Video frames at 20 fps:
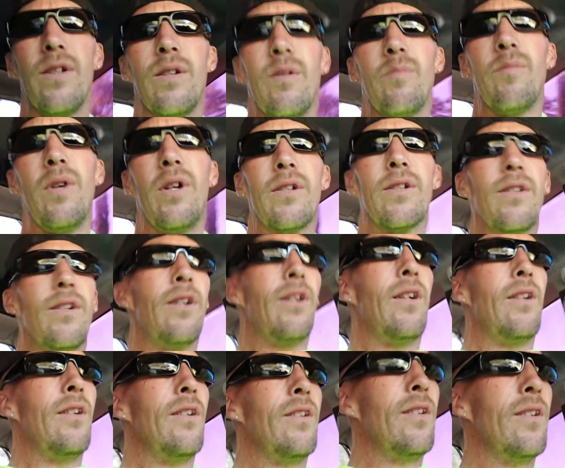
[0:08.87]
But,
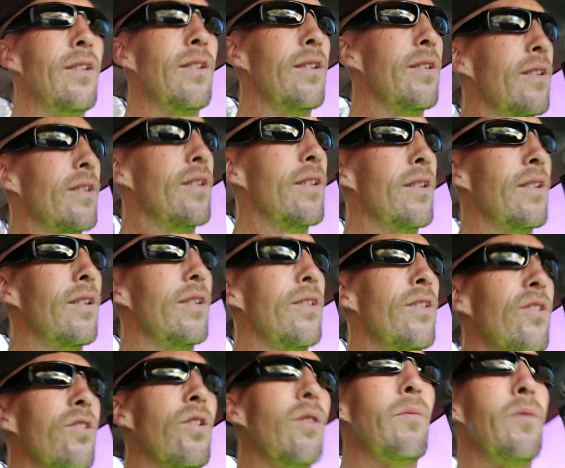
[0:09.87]

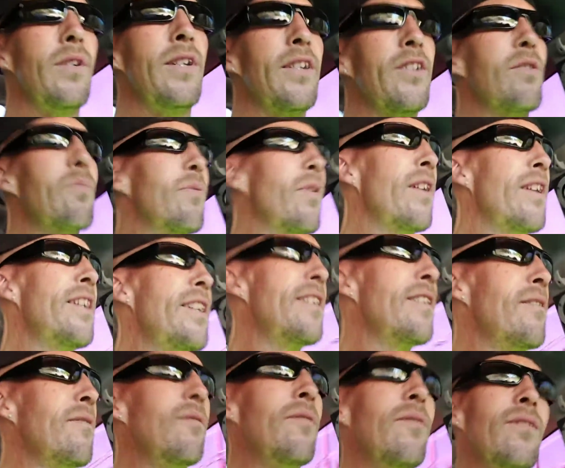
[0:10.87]
so I'm going to
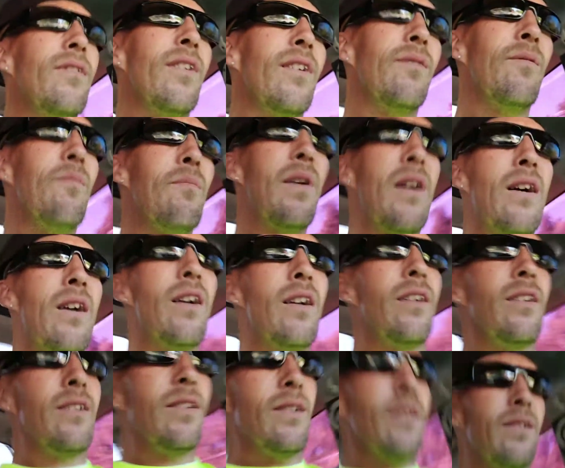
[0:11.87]
explain
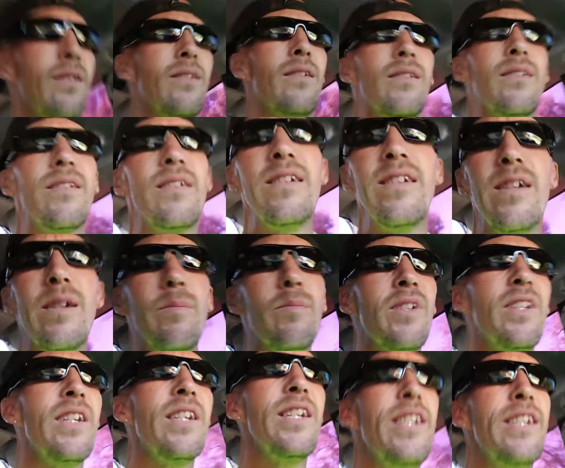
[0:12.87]
my
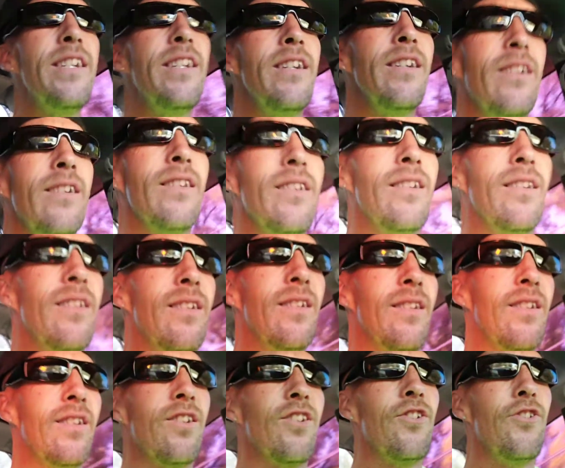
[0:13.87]
DMT
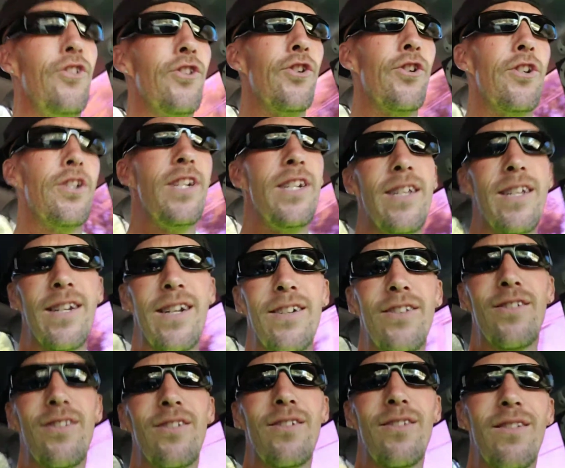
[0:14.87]
journey that I
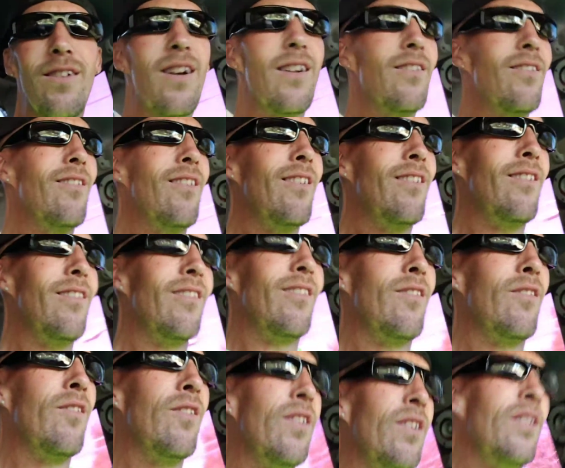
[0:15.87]
took last night.
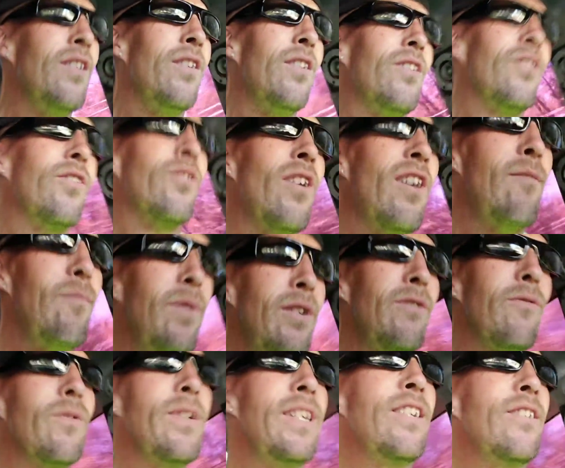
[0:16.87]
So I've
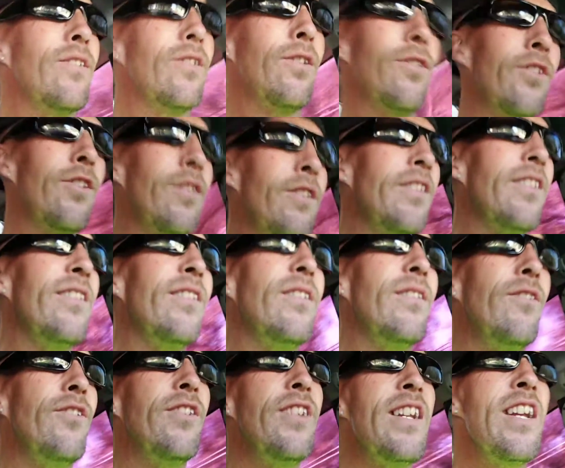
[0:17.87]
been researching
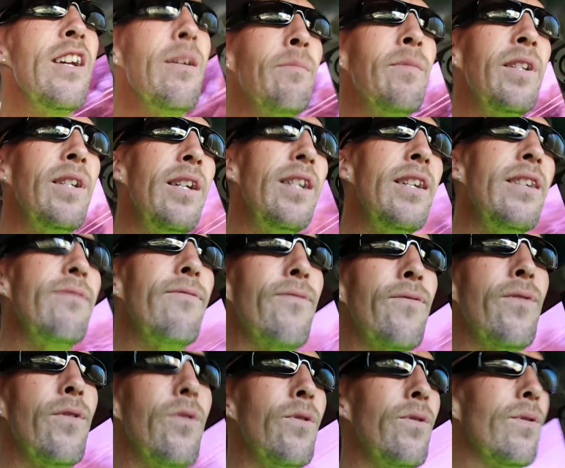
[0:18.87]
DMT
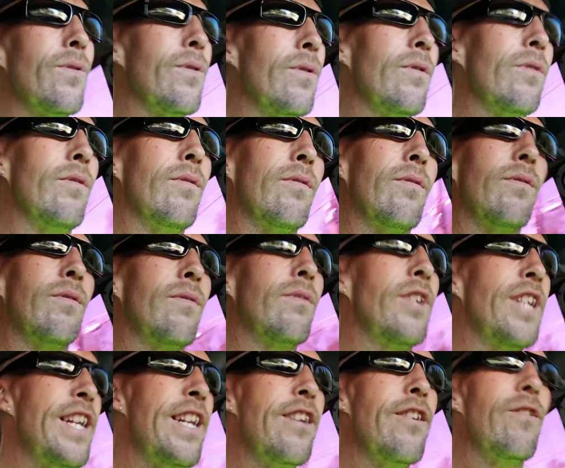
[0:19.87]
for
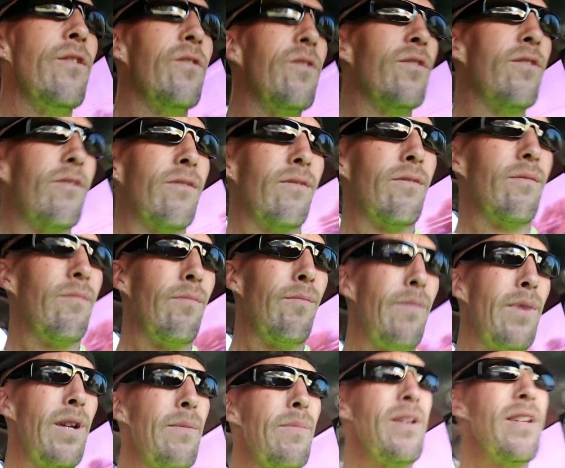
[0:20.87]
years,
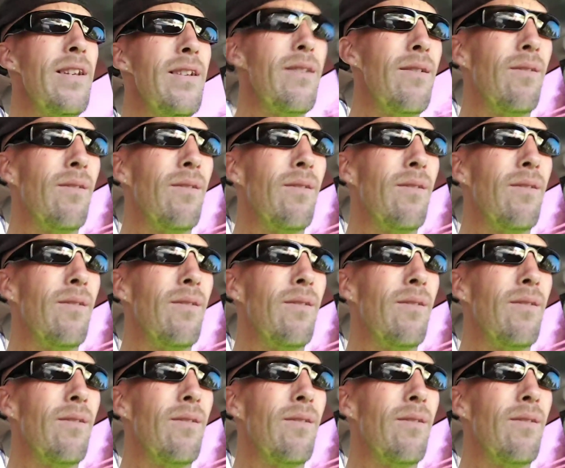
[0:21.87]
maybe